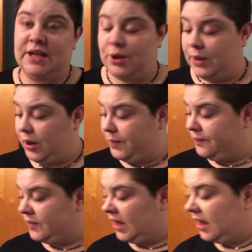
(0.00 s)
here we go.
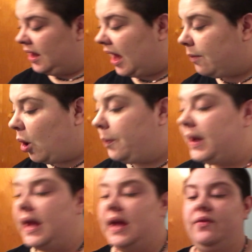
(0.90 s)
I'm
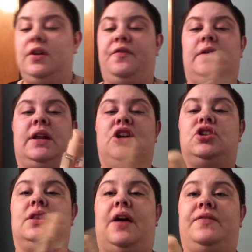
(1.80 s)
hoping I have enough
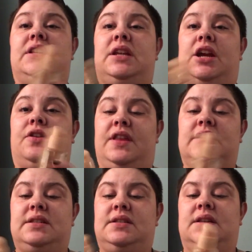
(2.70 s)
foundation left in here.
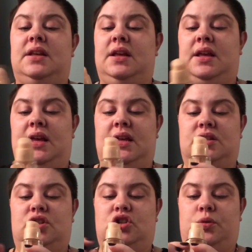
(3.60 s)
This
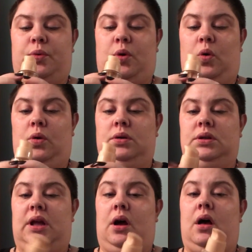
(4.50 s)
isn't super
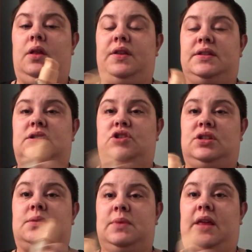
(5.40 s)
old at all. This is
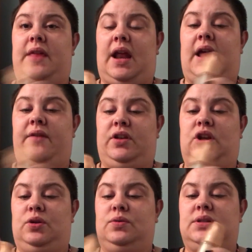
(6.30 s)
just something that I haven't
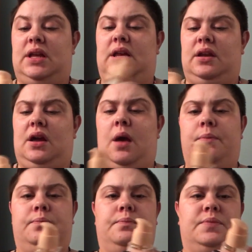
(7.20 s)
used in
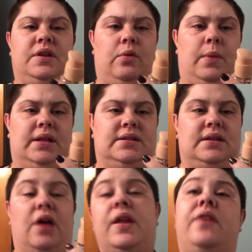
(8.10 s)
several months.
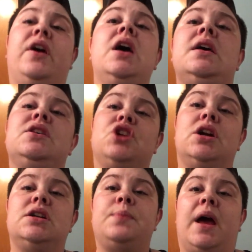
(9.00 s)
Now that I've
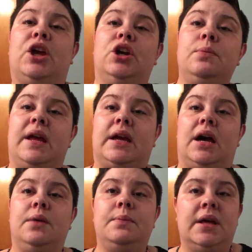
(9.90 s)
started to buy good
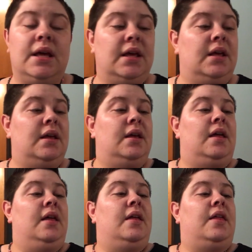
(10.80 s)
makeup,
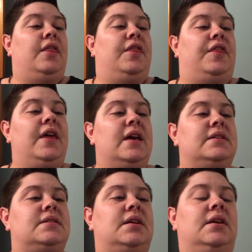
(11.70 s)

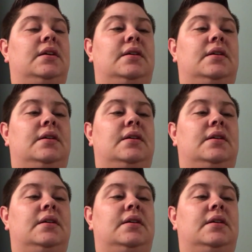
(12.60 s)
this,